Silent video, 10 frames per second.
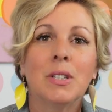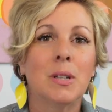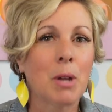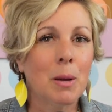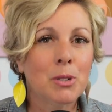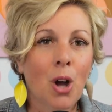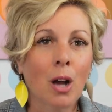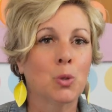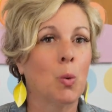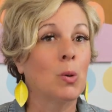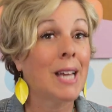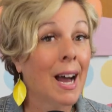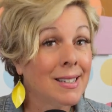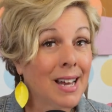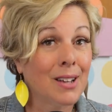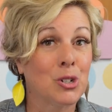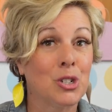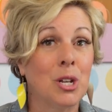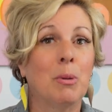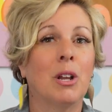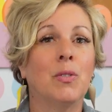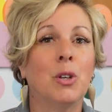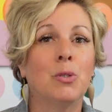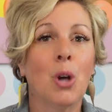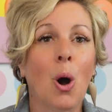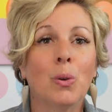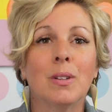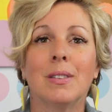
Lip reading: Sometimes docs won't test estrogen, but if you don't,